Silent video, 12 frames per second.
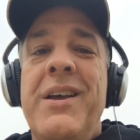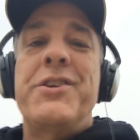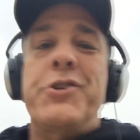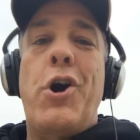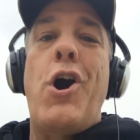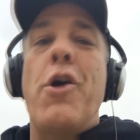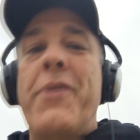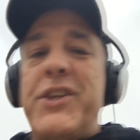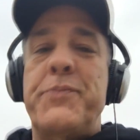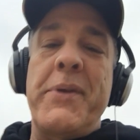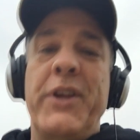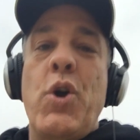So all
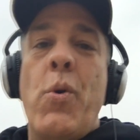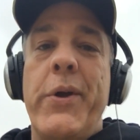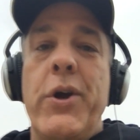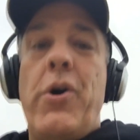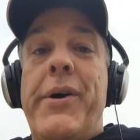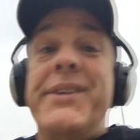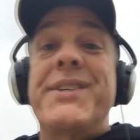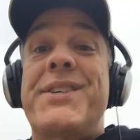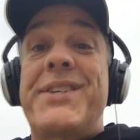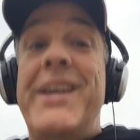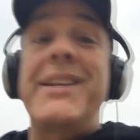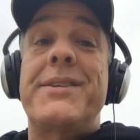that's been going on
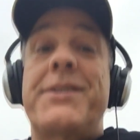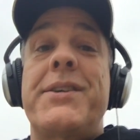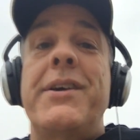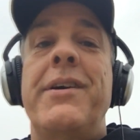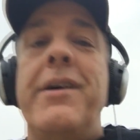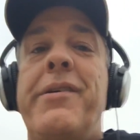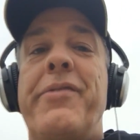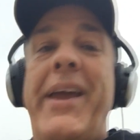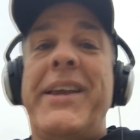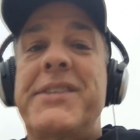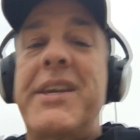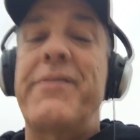since
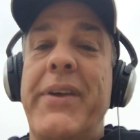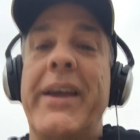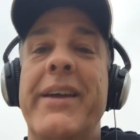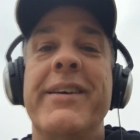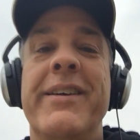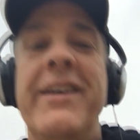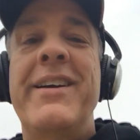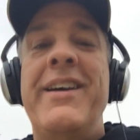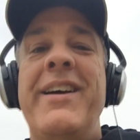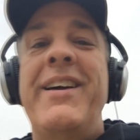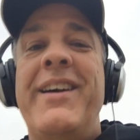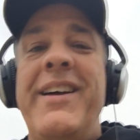Thanksgiving,
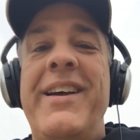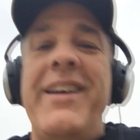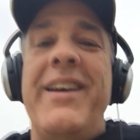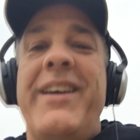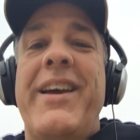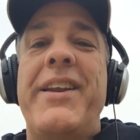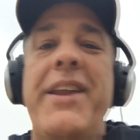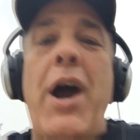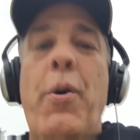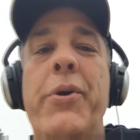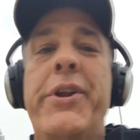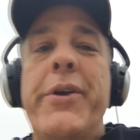and now
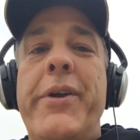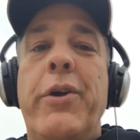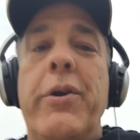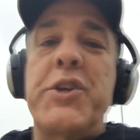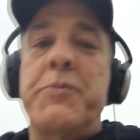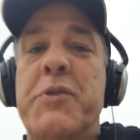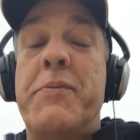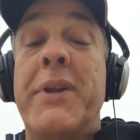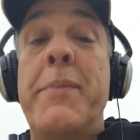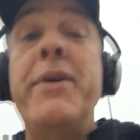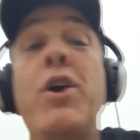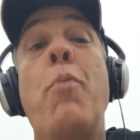we're nearing Christmas. But
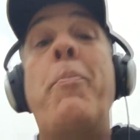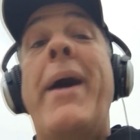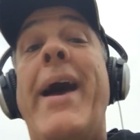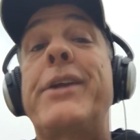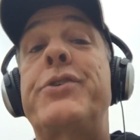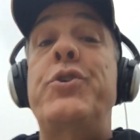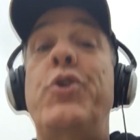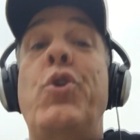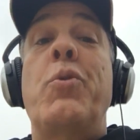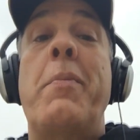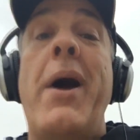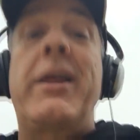let me go back
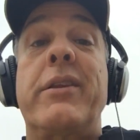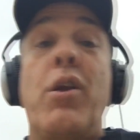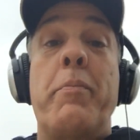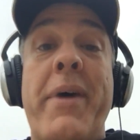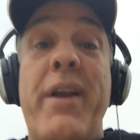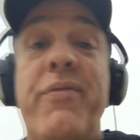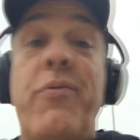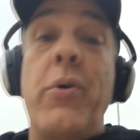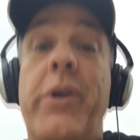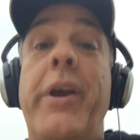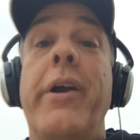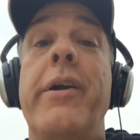to my little metaphor
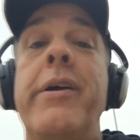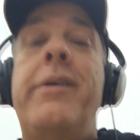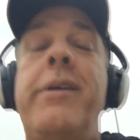here.